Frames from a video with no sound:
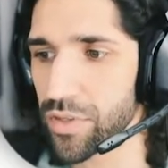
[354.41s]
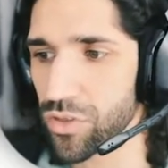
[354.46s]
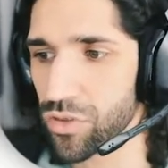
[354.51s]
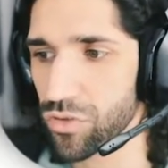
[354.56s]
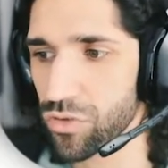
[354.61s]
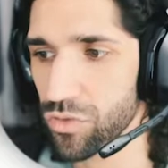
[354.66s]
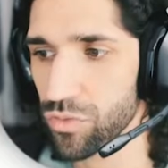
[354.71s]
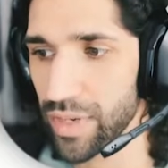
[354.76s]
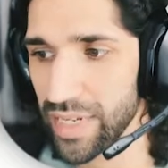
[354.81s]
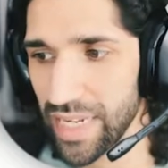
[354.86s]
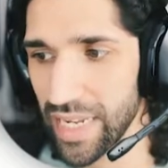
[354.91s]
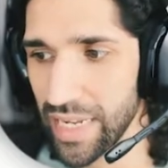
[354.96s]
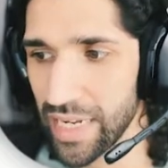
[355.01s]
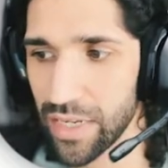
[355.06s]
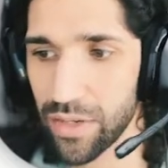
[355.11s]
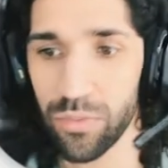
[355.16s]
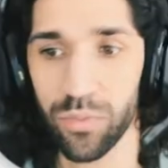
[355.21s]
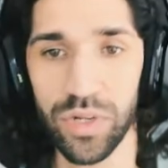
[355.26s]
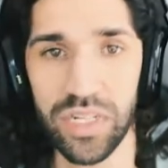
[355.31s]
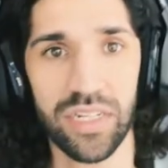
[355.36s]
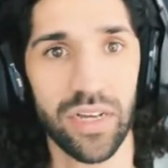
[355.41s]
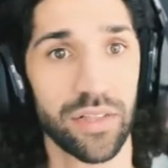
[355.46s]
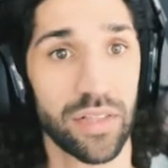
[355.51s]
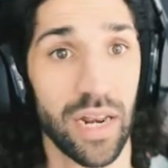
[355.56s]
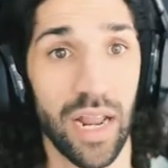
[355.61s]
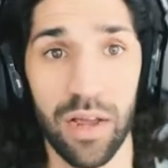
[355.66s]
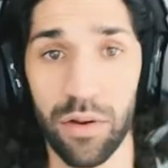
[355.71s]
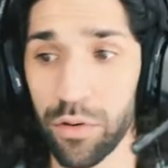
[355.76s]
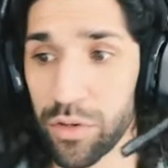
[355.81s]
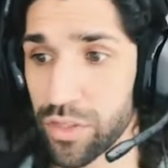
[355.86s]
Druidic, we know the
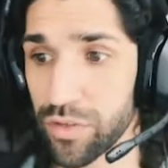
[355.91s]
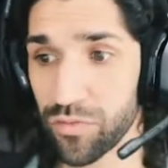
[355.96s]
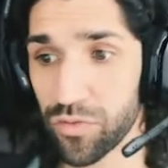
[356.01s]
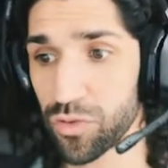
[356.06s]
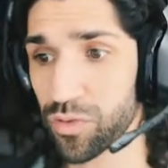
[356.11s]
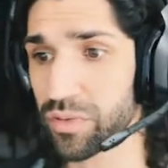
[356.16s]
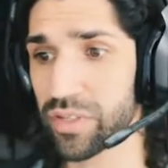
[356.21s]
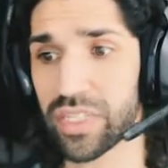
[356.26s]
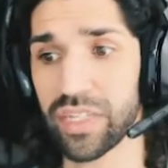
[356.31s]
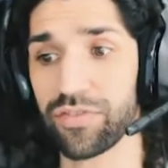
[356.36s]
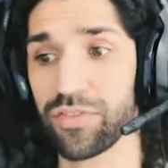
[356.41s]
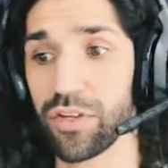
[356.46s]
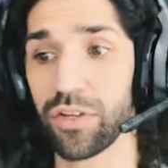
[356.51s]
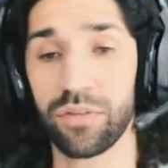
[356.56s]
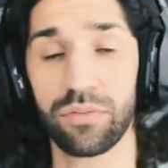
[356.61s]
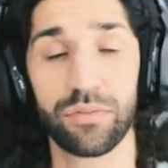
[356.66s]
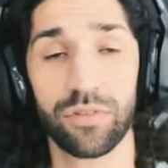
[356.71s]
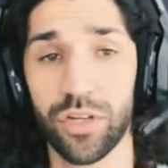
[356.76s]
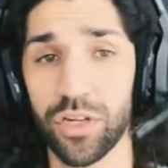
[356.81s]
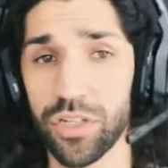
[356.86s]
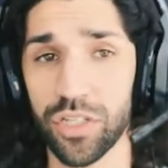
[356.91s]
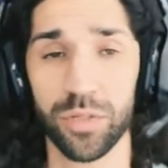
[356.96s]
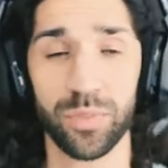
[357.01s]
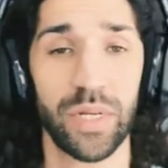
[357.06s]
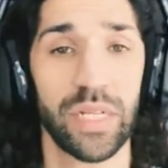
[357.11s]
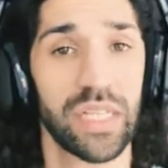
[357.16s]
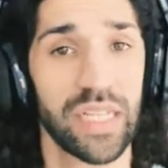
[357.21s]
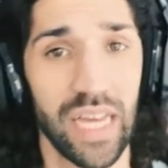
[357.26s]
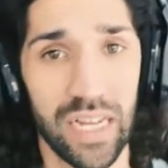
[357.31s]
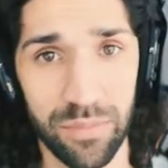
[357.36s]
language of druids. If you couldn't
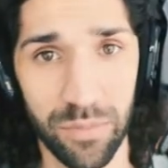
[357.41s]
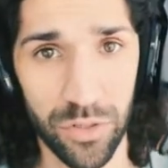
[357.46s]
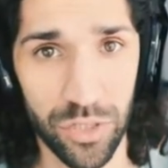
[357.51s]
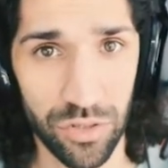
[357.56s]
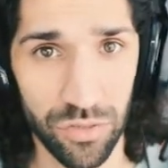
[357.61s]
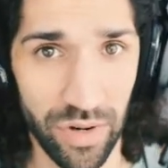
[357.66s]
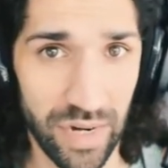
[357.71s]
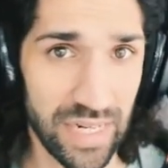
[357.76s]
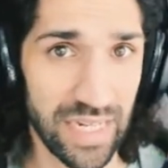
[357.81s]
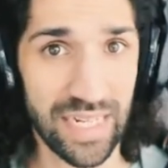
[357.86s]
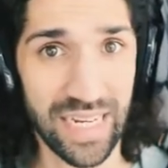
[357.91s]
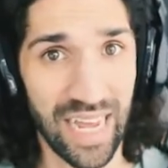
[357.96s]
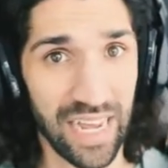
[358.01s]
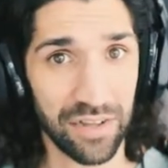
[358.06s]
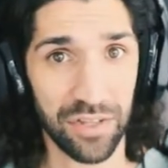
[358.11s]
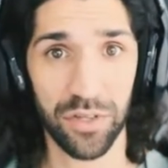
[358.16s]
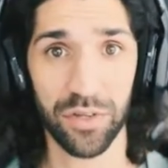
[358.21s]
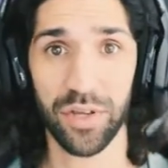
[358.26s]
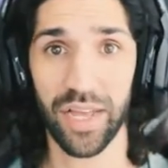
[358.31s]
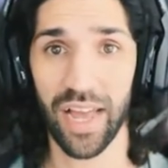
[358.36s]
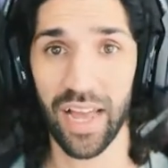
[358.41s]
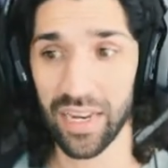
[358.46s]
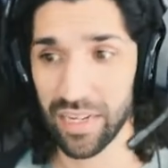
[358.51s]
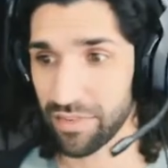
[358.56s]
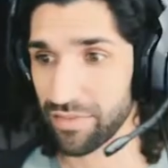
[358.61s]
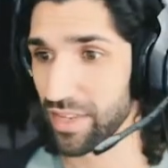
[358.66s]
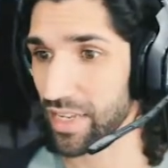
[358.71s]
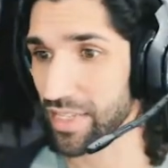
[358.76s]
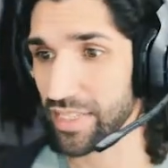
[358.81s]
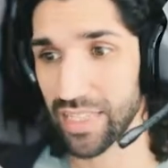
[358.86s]
speak the animals already, now you can.
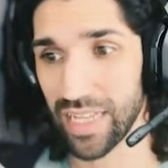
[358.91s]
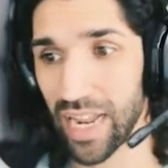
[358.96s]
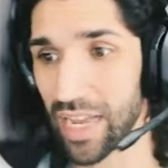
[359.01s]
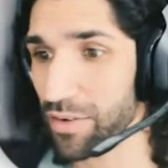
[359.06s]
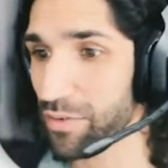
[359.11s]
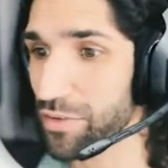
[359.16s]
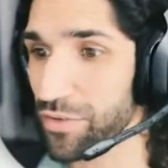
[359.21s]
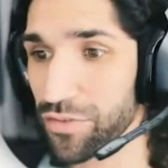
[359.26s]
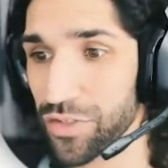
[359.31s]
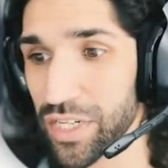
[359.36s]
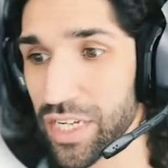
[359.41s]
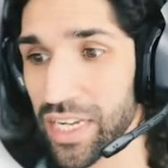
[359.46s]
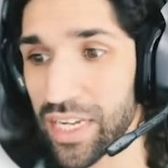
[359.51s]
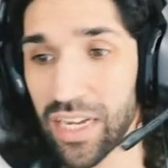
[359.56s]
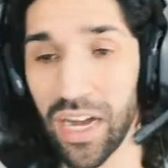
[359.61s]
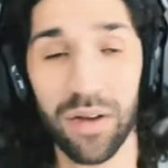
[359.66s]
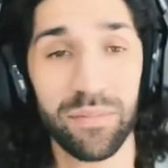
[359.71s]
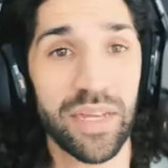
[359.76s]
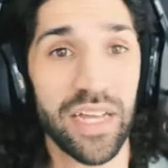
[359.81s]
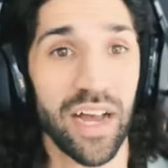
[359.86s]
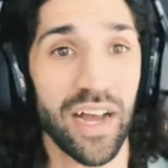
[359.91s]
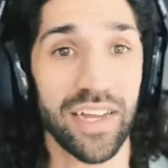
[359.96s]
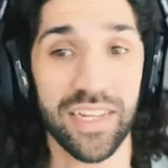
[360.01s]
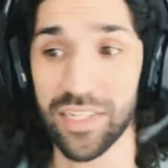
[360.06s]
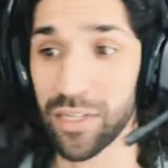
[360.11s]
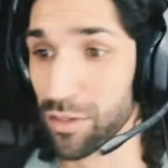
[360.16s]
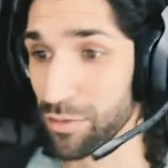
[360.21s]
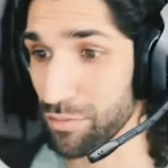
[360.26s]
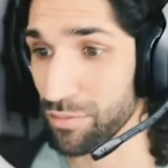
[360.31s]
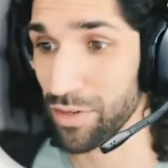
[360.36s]
If that's the language of shikigami, I
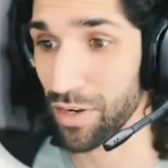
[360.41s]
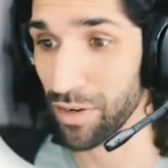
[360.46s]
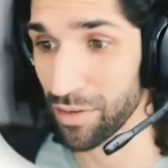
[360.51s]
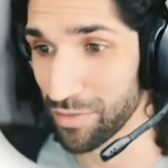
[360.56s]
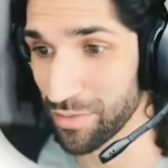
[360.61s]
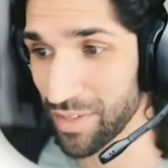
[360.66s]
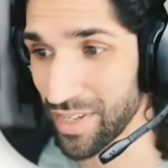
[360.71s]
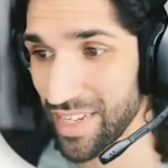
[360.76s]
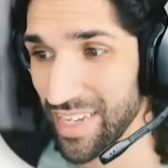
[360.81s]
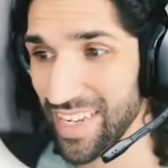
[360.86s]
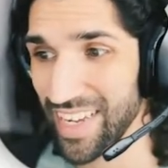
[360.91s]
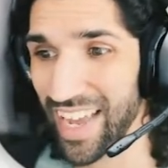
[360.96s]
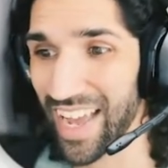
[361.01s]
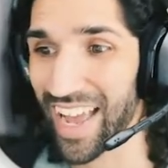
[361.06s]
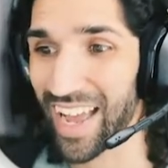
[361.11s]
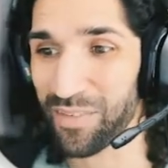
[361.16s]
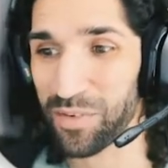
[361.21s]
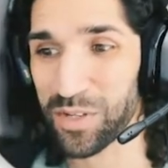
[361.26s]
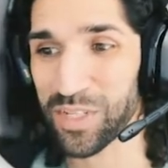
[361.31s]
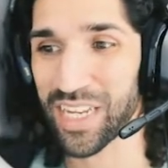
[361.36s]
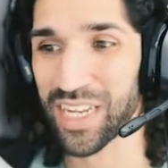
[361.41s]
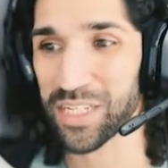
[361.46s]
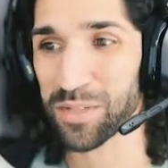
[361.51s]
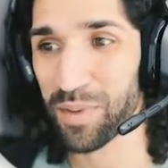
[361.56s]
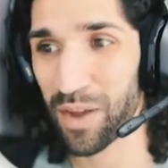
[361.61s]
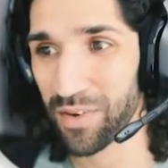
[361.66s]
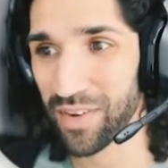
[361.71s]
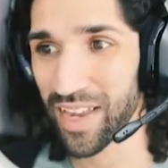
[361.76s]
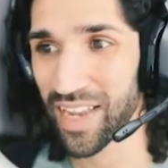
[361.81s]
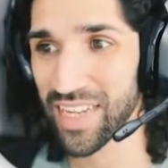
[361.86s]
don't know. We also get
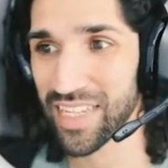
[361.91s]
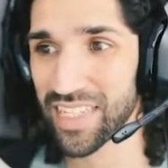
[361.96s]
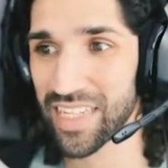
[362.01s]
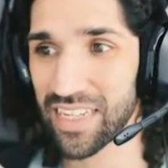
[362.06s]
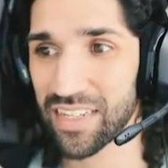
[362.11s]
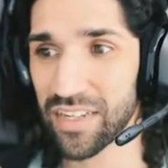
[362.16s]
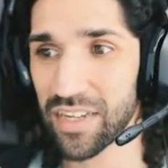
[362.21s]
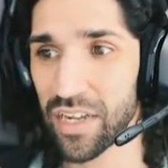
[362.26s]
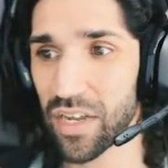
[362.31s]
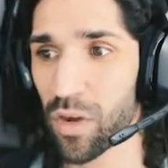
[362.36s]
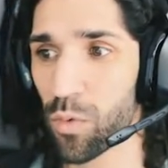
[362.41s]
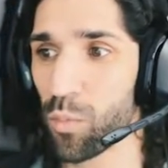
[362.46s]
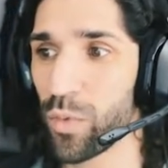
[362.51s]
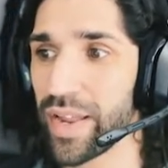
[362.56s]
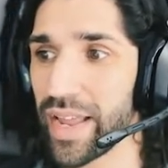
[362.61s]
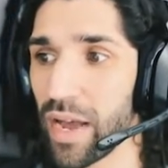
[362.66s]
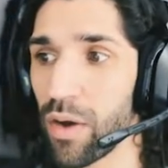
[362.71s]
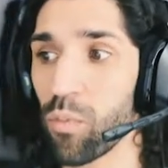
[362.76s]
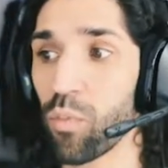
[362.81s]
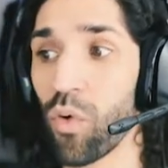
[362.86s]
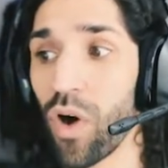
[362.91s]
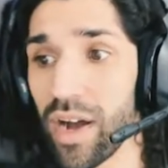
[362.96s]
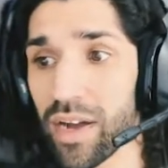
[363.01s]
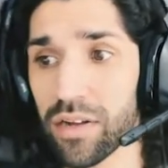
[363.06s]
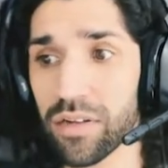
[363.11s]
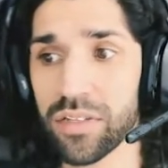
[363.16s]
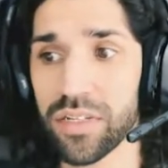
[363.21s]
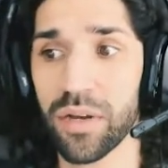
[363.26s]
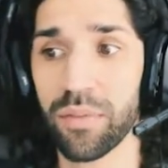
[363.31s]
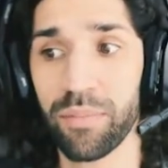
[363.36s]
spell casting. We get a
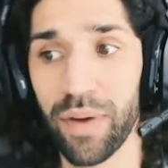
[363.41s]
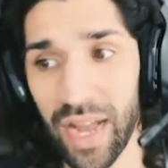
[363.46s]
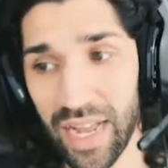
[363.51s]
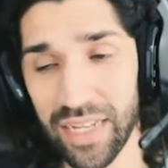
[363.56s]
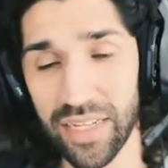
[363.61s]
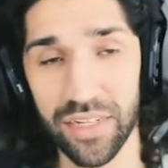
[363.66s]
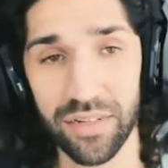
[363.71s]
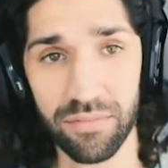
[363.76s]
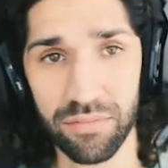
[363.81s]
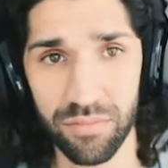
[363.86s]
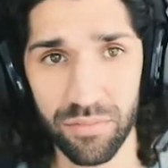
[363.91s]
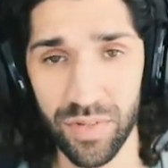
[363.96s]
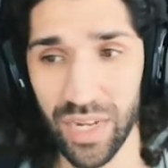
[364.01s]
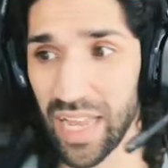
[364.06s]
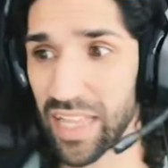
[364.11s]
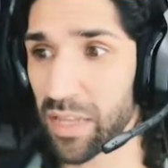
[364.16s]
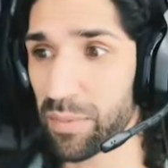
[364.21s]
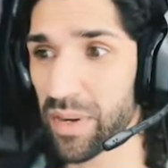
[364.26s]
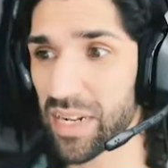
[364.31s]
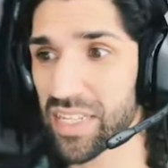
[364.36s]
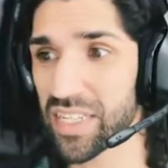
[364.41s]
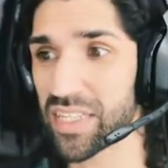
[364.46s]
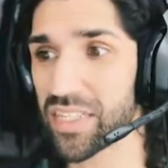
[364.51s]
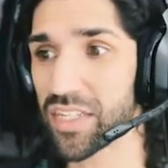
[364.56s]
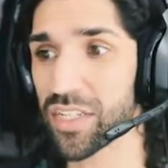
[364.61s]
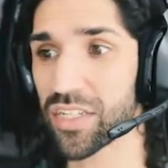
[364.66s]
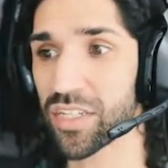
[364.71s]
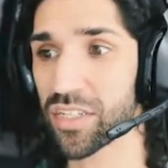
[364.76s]
wild companion. We gain the ability to